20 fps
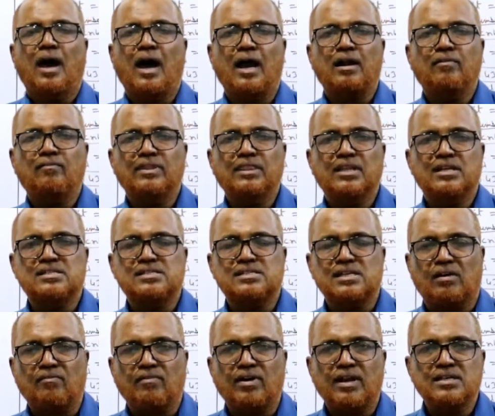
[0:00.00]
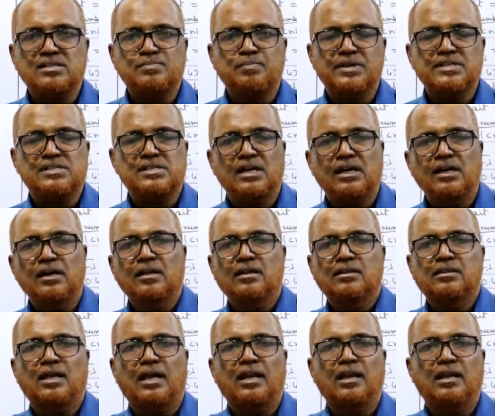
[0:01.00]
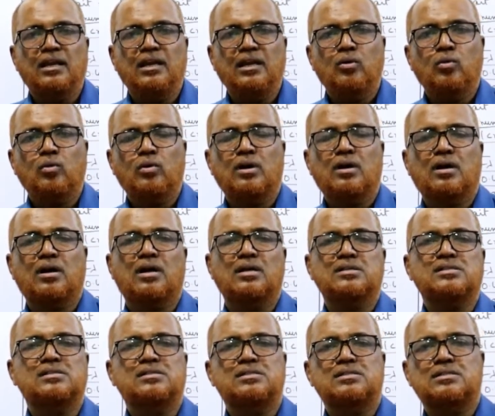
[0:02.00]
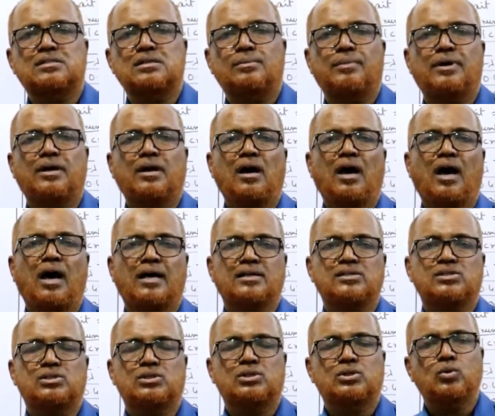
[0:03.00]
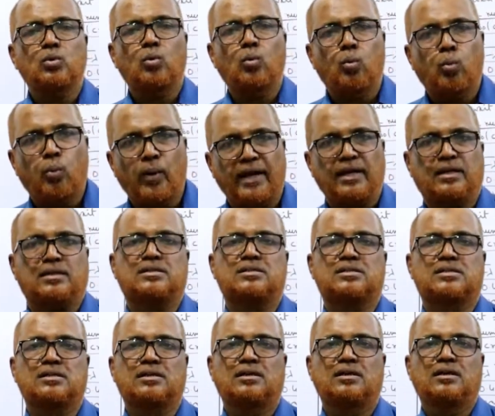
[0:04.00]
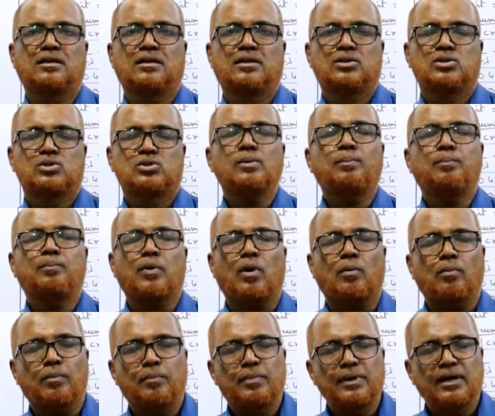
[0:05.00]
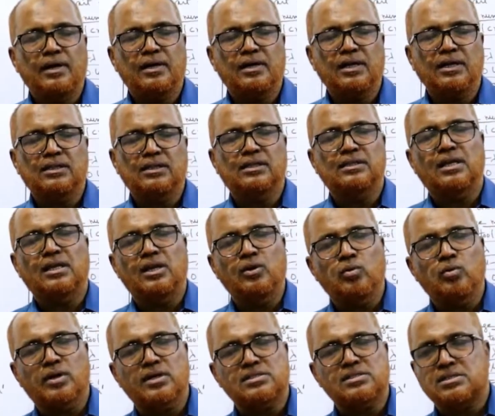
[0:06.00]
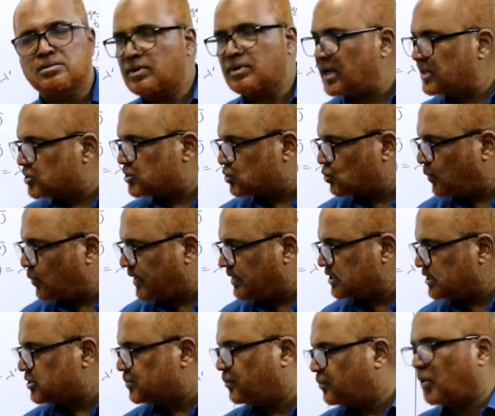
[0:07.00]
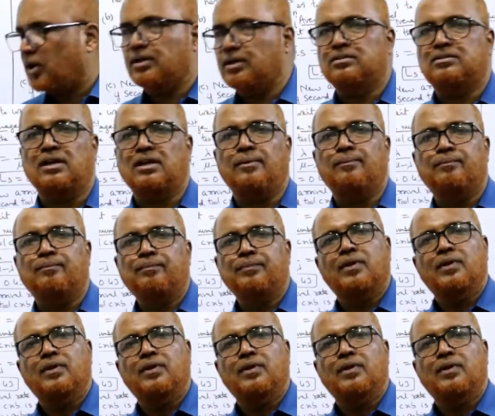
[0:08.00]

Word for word: And when the server is busy, the new customer has to wait. So probability that the new customer has to wait is 0.3.